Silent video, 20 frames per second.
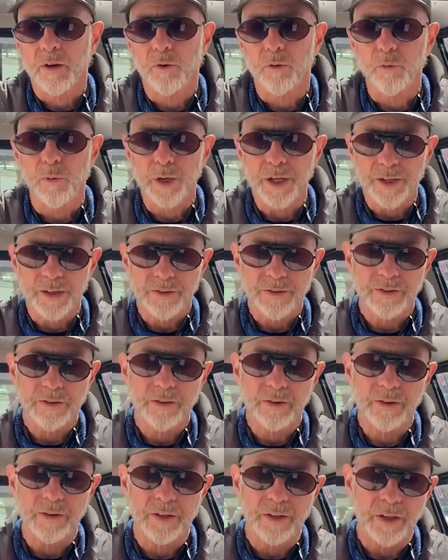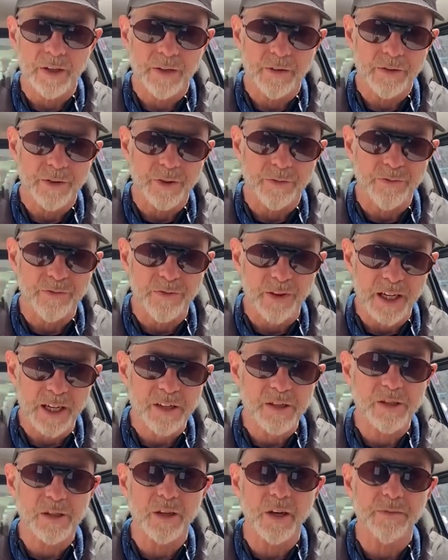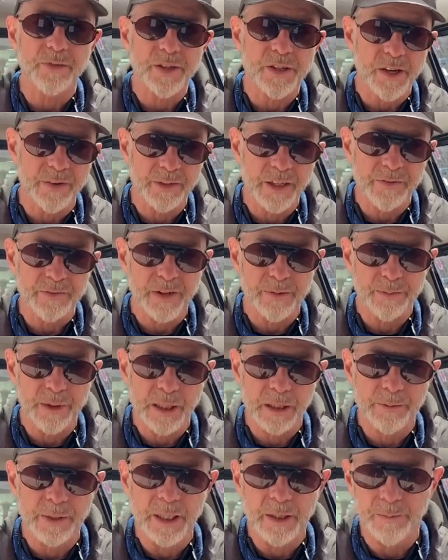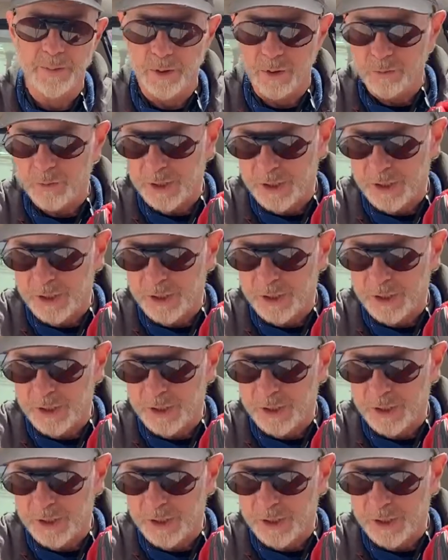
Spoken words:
with the flex of a 75 millimeter boot,